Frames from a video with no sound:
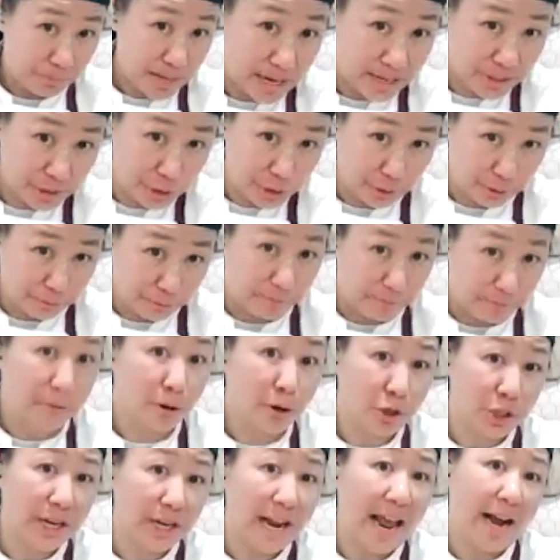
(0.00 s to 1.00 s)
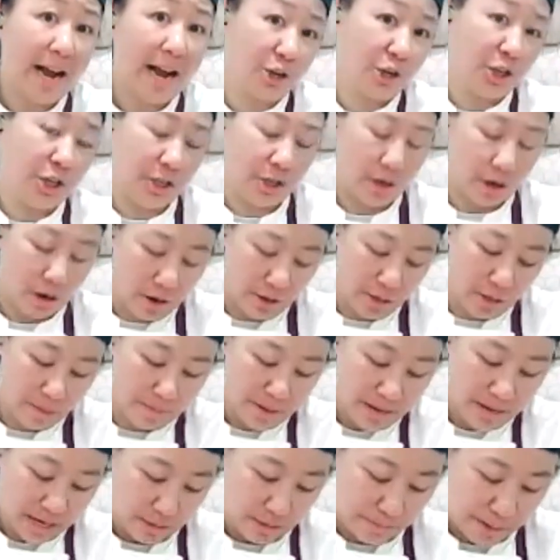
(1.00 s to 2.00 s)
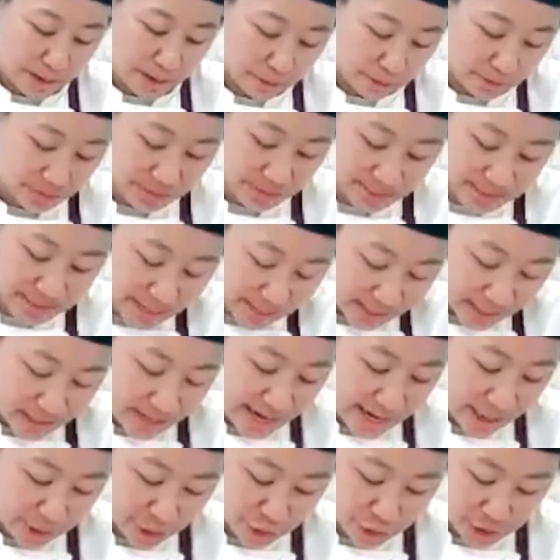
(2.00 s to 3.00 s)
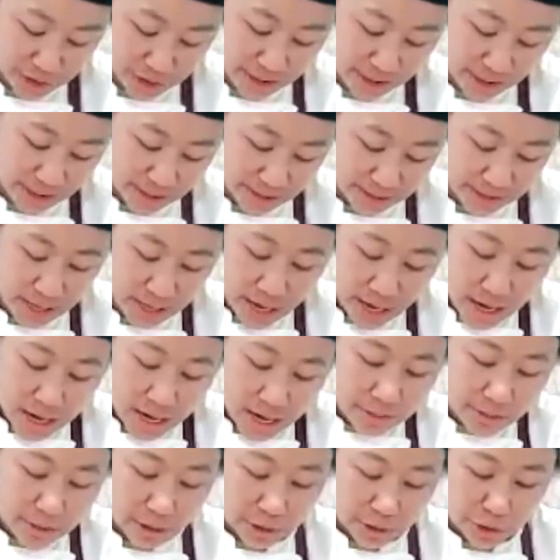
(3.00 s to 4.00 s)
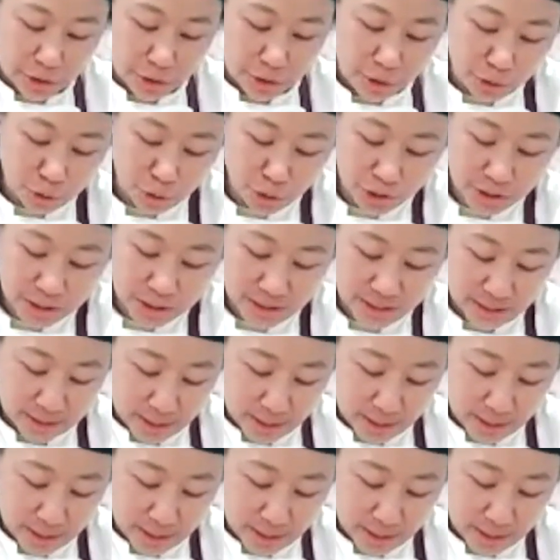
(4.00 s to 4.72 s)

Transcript: That's your first action on the baking powder. The second action is there's usually